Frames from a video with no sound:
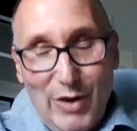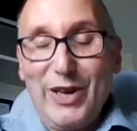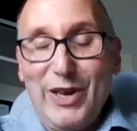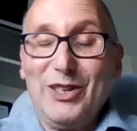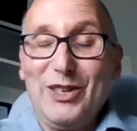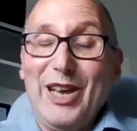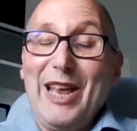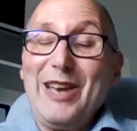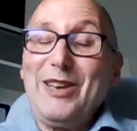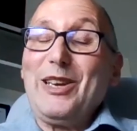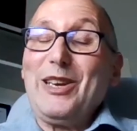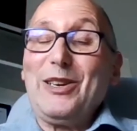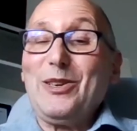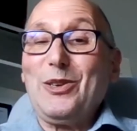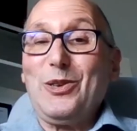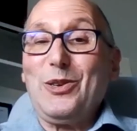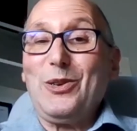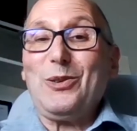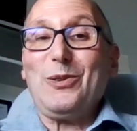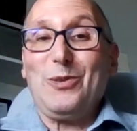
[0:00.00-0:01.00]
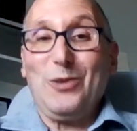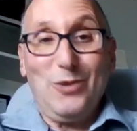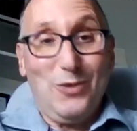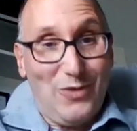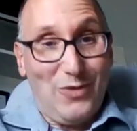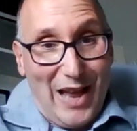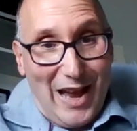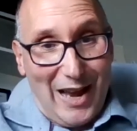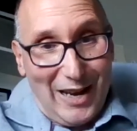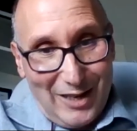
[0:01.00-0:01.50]
intending to do
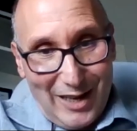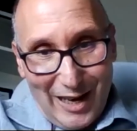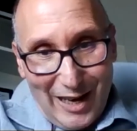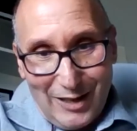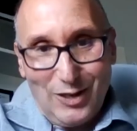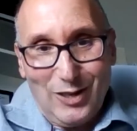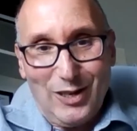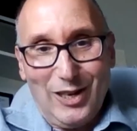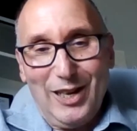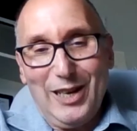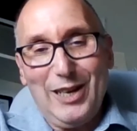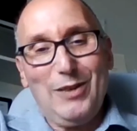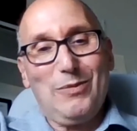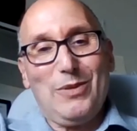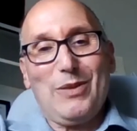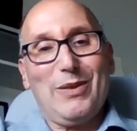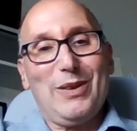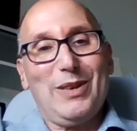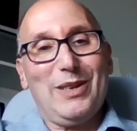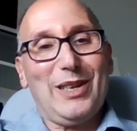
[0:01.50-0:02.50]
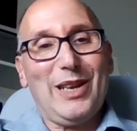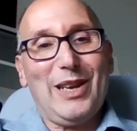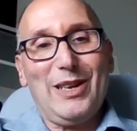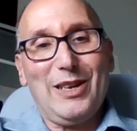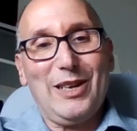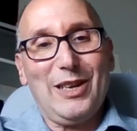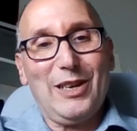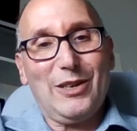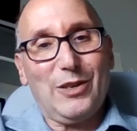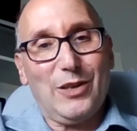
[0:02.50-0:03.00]
that, actually. We're
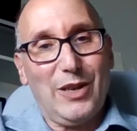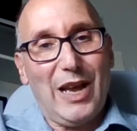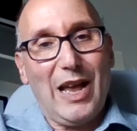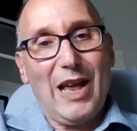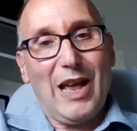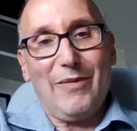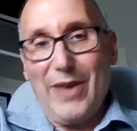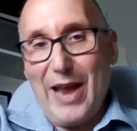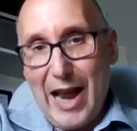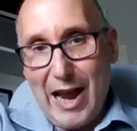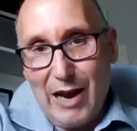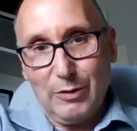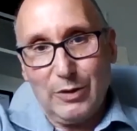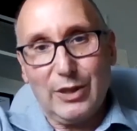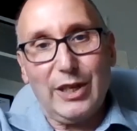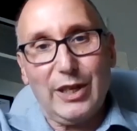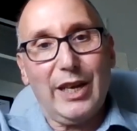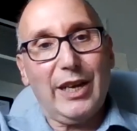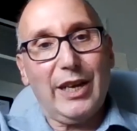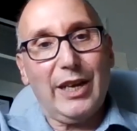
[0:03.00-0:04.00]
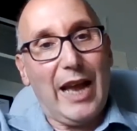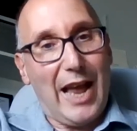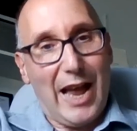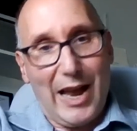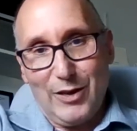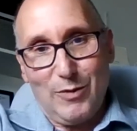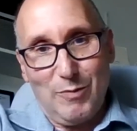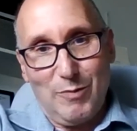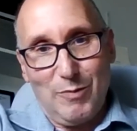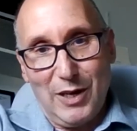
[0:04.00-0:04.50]
intending to have housing
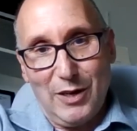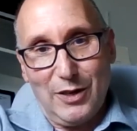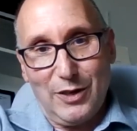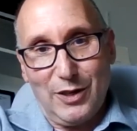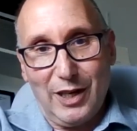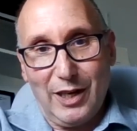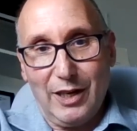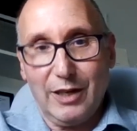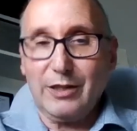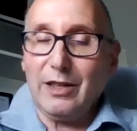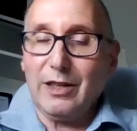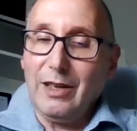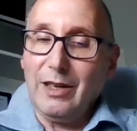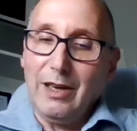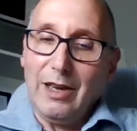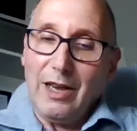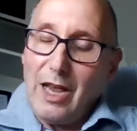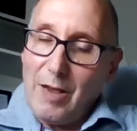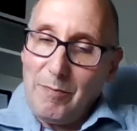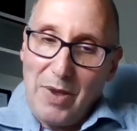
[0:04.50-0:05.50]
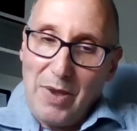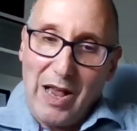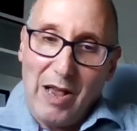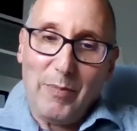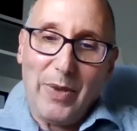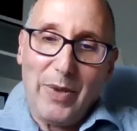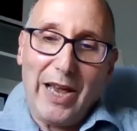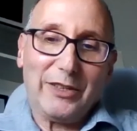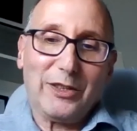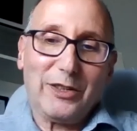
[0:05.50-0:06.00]
and amenities. A
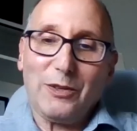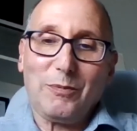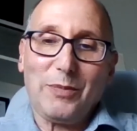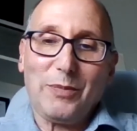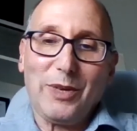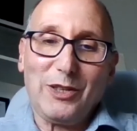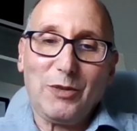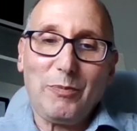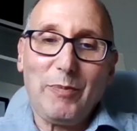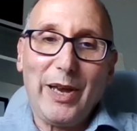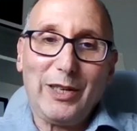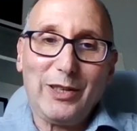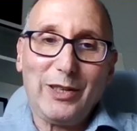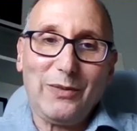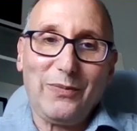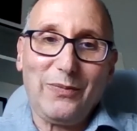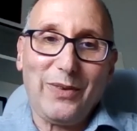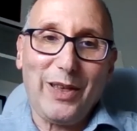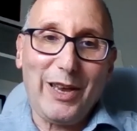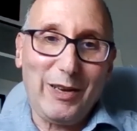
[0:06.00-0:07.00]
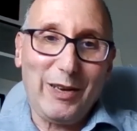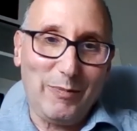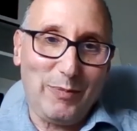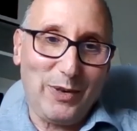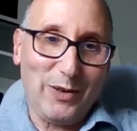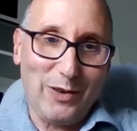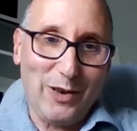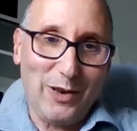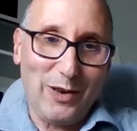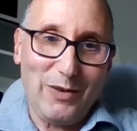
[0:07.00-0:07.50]
pub hasn't been specified,
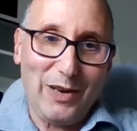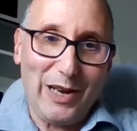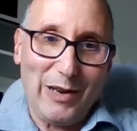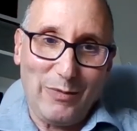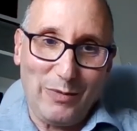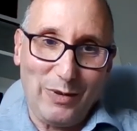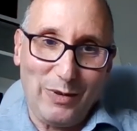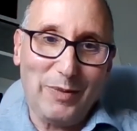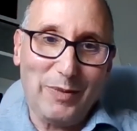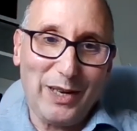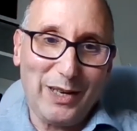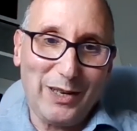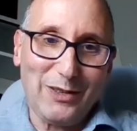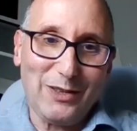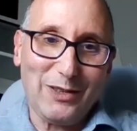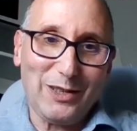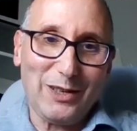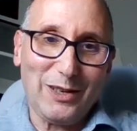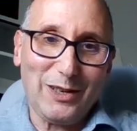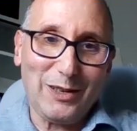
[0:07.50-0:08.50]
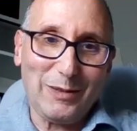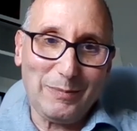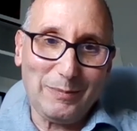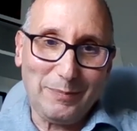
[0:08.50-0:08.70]
but no doubt will be considered.